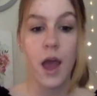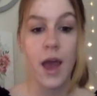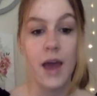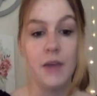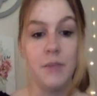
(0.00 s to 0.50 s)

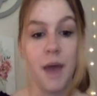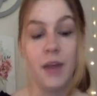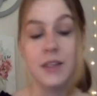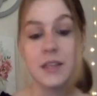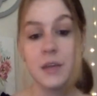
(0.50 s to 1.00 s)
and
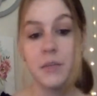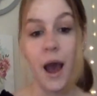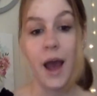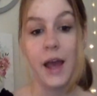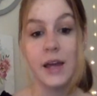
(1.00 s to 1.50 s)
balancing
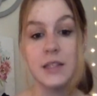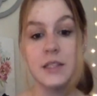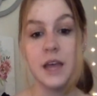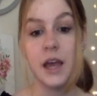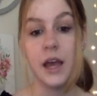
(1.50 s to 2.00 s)

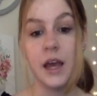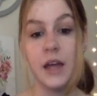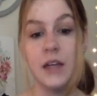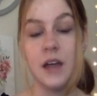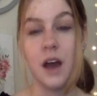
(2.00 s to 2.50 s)
bias
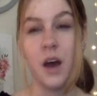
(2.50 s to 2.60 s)
and